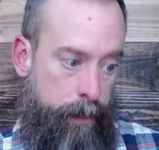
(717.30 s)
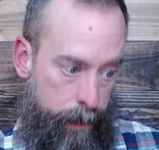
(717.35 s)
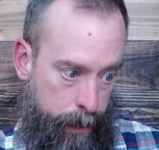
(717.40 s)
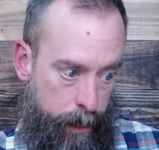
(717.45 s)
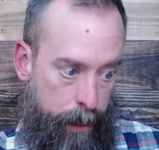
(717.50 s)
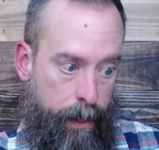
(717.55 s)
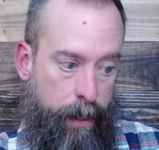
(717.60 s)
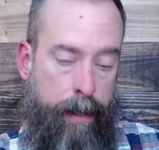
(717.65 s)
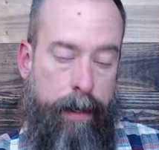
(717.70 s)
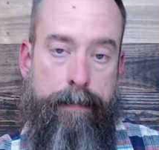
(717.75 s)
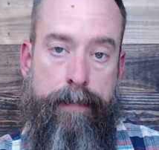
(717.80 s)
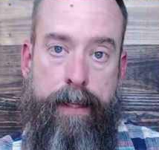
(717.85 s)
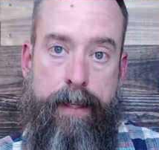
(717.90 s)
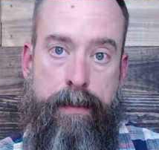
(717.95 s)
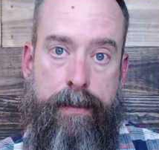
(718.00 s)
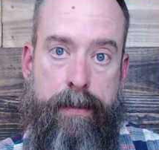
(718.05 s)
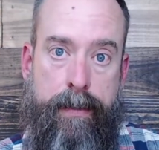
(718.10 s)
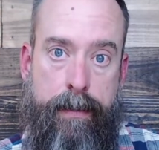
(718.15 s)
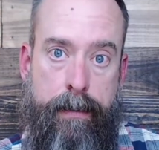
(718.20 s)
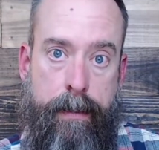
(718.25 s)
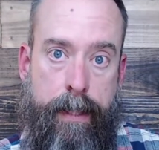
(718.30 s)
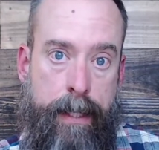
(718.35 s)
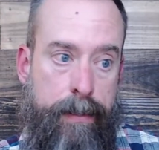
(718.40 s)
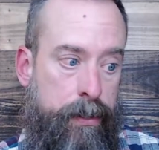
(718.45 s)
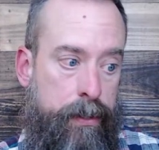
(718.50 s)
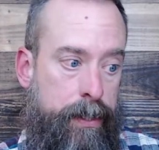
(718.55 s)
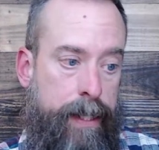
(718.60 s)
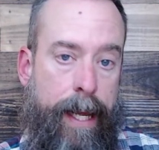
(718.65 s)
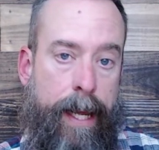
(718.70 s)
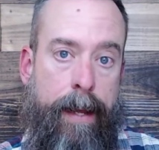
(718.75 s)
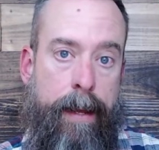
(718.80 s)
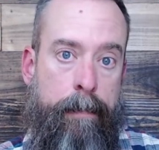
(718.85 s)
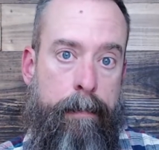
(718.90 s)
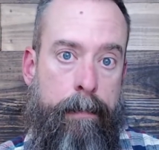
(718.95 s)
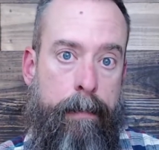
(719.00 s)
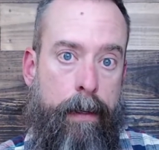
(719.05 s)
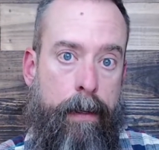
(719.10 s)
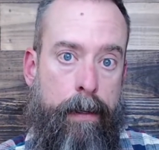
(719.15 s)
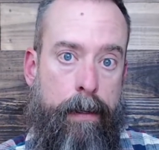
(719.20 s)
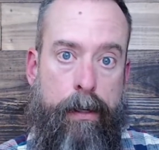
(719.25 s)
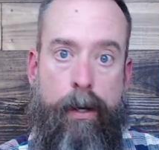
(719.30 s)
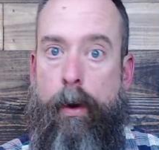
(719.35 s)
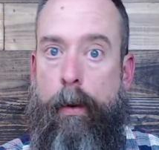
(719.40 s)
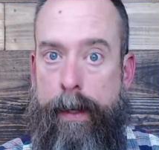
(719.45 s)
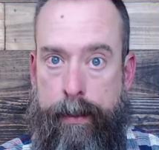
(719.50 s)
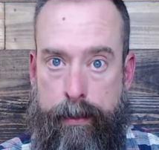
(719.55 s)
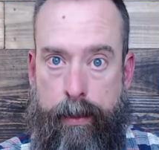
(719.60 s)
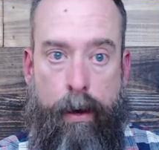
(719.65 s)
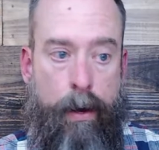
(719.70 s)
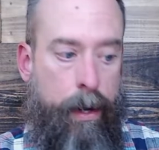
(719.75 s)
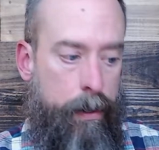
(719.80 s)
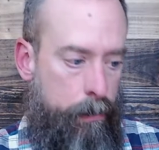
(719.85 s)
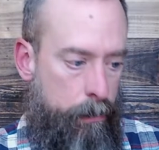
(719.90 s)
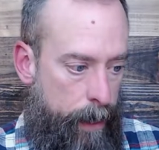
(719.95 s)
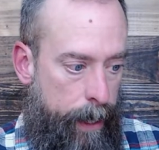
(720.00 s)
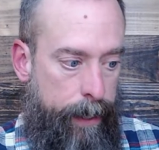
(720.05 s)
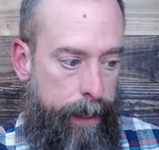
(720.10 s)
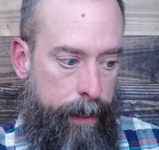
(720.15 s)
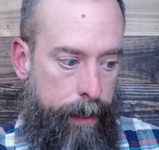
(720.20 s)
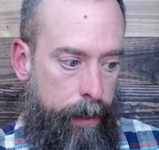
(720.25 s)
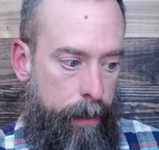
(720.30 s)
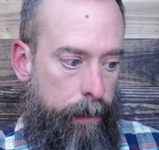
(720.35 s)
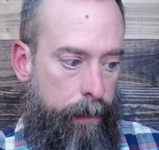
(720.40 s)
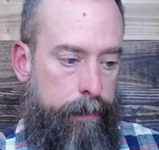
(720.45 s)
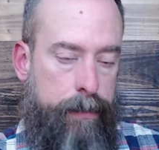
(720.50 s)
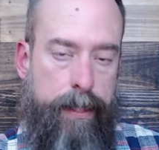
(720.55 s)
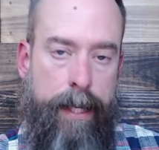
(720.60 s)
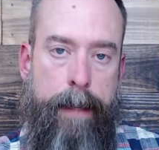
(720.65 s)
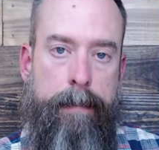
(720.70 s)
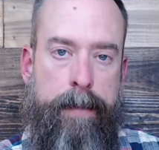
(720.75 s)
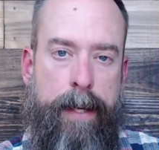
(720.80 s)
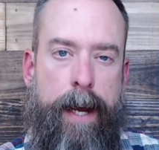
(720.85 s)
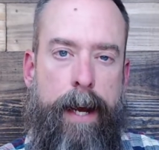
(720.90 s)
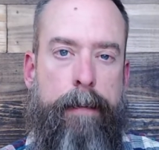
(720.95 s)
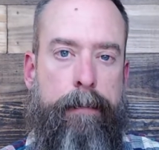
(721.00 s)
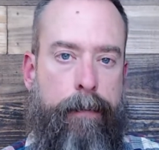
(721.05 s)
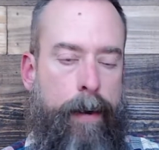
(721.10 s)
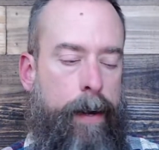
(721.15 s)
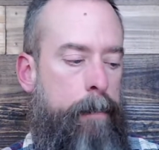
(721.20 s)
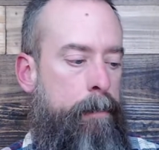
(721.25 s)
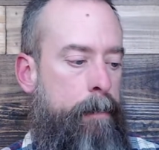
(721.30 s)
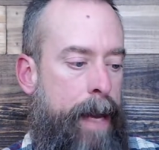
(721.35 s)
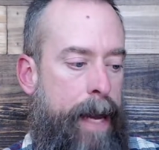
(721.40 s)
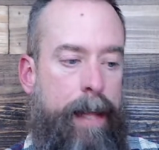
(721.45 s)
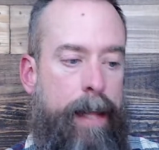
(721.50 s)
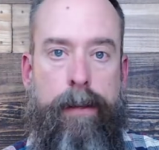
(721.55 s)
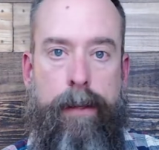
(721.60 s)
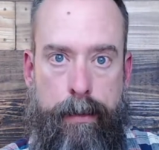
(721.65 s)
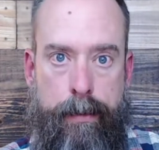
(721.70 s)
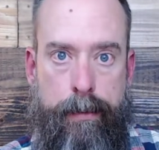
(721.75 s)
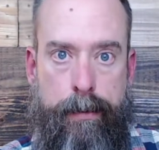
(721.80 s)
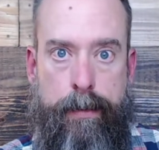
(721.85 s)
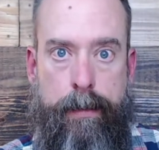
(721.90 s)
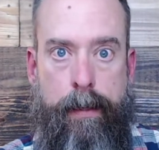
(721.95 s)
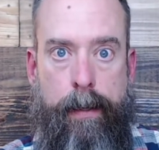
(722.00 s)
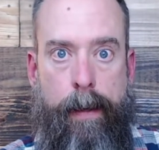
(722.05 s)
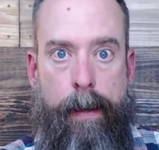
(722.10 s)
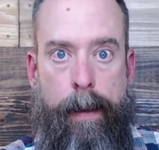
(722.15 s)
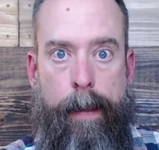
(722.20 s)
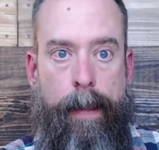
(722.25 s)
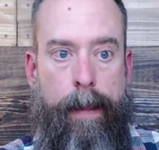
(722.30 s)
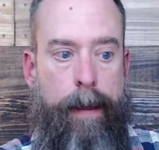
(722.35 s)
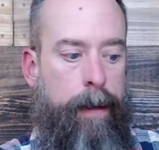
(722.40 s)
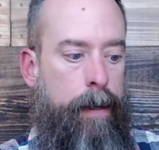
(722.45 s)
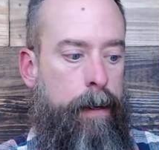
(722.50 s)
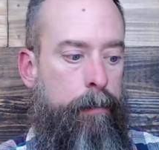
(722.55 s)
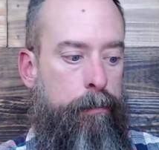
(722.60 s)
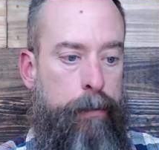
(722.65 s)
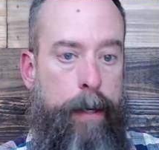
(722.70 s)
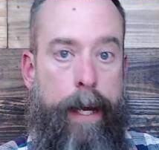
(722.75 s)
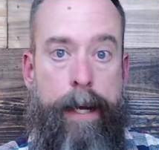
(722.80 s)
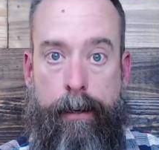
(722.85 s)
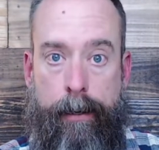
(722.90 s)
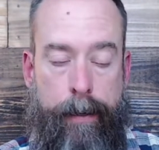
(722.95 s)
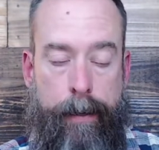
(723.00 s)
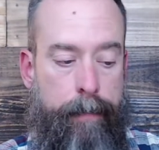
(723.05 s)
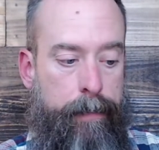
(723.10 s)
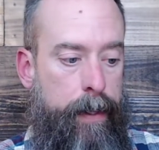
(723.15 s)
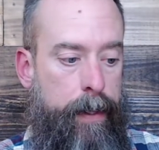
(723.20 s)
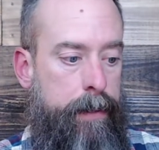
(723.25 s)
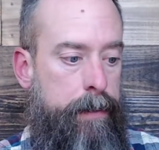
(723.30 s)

of these same goings-on right here, same time frame, Matthew's record of this.